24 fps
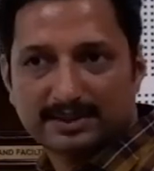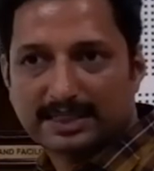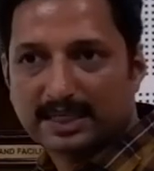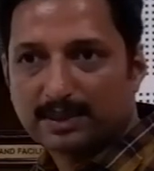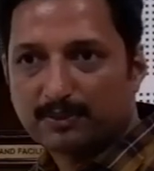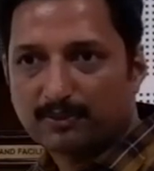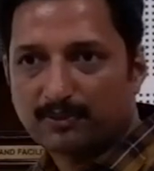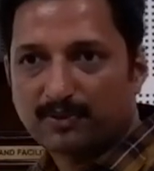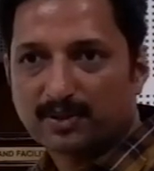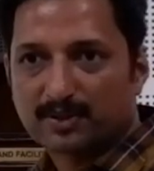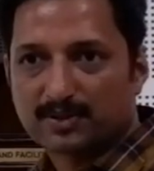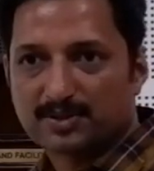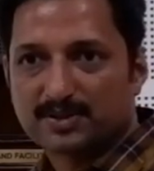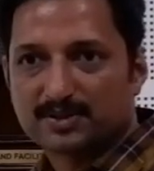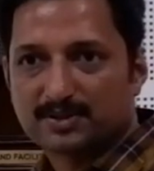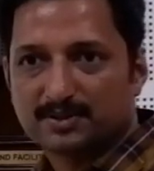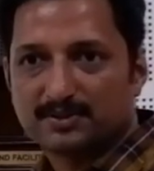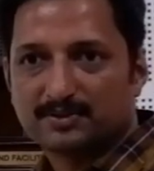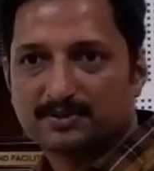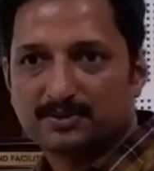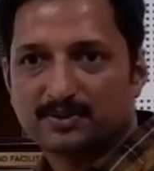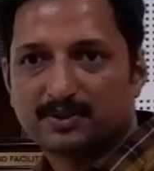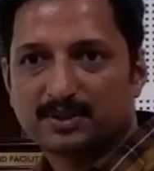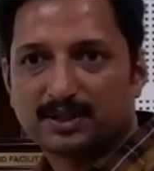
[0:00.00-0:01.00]
tape works.
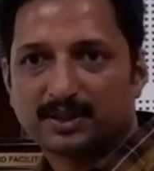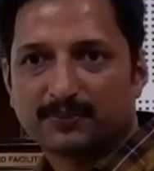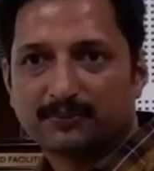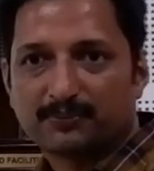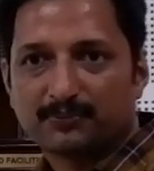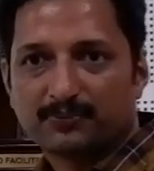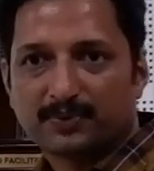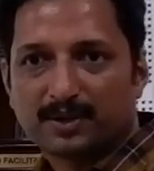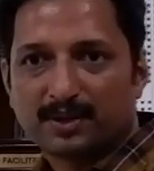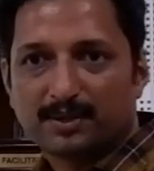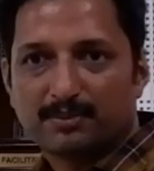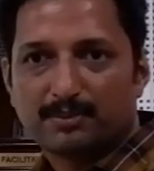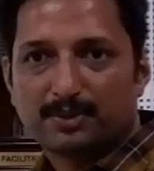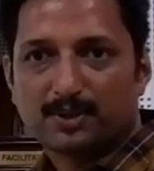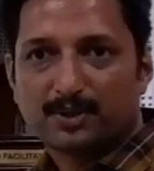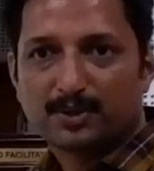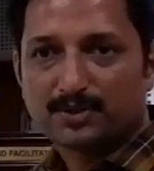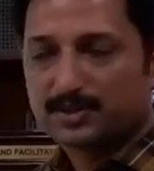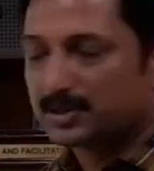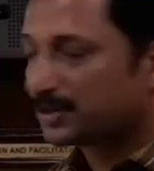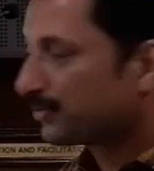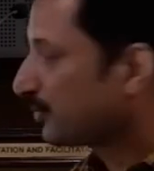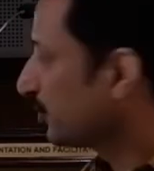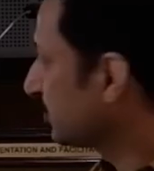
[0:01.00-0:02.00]
Okay,
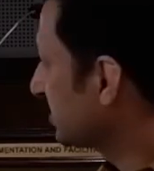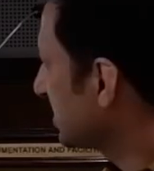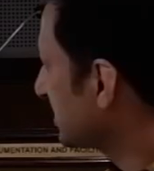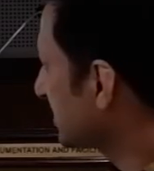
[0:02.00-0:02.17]
because if you